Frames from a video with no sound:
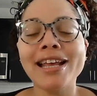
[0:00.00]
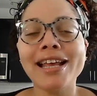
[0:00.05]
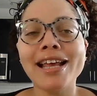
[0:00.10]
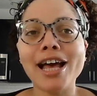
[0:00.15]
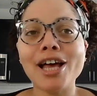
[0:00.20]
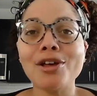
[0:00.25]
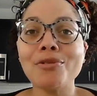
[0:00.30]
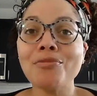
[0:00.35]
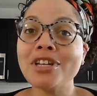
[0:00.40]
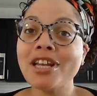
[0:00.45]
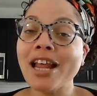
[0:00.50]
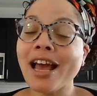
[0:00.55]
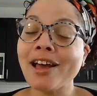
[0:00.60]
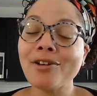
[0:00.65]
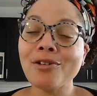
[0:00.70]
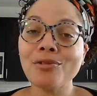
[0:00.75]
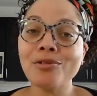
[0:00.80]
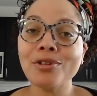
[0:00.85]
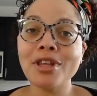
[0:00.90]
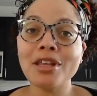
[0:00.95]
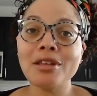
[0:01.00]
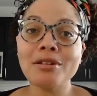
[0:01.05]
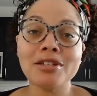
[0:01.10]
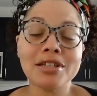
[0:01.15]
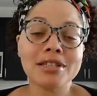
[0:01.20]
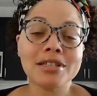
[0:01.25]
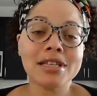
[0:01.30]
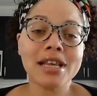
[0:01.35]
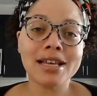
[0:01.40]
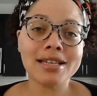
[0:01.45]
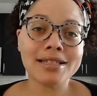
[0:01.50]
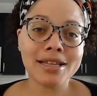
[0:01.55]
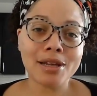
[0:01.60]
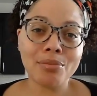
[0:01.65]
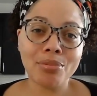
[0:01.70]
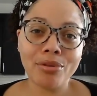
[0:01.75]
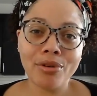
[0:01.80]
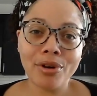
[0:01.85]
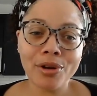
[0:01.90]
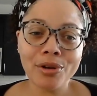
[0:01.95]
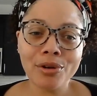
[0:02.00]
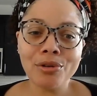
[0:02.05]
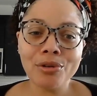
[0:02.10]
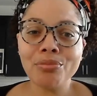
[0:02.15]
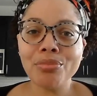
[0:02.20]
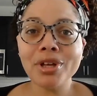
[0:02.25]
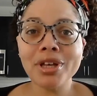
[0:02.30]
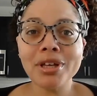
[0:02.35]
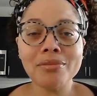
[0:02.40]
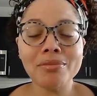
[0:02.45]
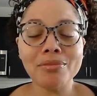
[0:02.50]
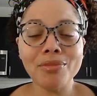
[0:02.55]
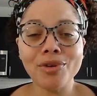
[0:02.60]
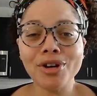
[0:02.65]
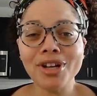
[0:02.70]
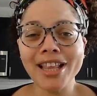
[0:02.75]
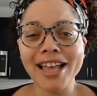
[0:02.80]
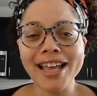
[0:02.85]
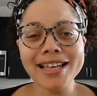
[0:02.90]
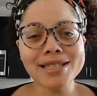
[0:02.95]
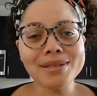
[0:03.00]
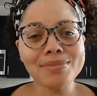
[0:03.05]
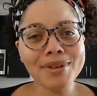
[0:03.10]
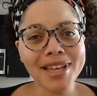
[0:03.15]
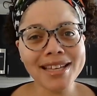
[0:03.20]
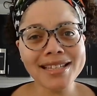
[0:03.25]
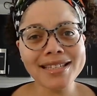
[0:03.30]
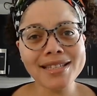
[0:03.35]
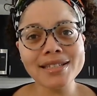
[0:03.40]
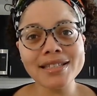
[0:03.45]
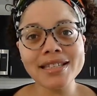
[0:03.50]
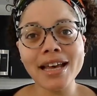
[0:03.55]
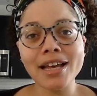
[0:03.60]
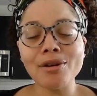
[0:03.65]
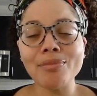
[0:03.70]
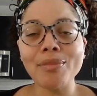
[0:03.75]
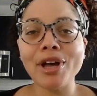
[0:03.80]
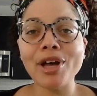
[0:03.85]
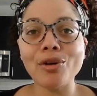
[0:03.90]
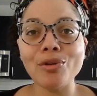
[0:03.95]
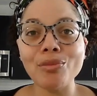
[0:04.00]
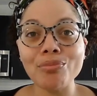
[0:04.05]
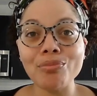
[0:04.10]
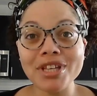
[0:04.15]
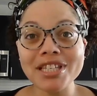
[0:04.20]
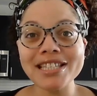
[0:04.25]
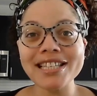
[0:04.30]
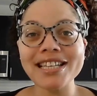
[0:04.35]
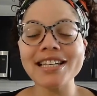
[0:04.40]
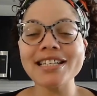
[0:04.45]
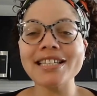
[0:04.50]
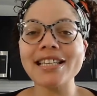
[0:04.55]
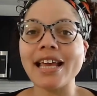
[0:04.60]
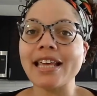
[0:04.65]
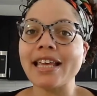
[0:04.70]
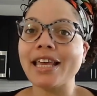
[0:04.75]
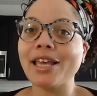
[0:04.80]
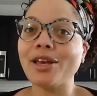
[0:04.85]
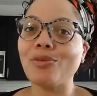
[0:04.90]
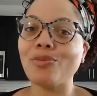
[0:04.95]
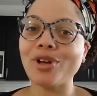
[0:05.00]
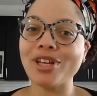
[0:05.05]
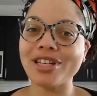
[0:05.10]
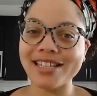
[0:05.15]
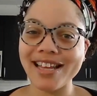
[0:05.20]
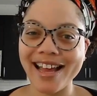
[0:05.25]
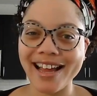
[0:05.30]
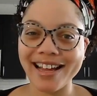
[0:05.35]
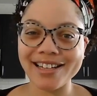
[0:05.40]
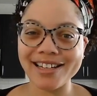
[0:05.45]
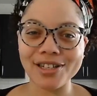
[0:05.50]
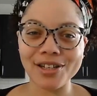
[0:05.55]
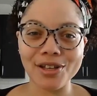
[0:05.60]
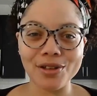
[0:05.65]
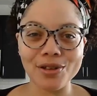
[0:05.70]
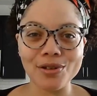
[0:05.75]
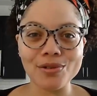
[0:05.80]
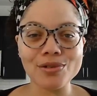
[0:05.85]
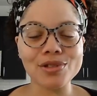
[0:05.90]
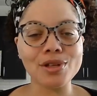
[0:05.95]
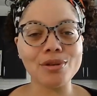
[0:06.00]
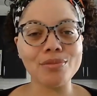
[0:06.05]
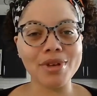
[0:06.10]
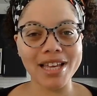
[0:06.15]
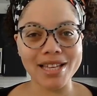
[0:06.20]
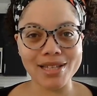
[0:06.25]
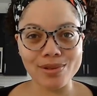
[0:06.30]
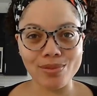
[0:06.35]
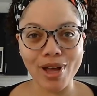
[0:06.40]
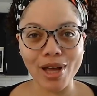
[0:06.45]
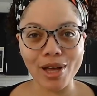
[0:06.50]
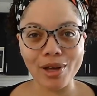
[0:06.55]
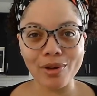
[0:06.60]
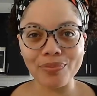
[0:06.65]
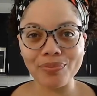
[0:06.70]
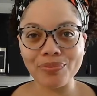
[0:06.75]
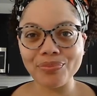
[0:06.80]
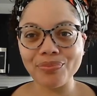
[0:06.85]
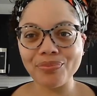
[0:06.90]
not only just as a pro, but more or less because inside of my own business, I can't wait to actually use them as well.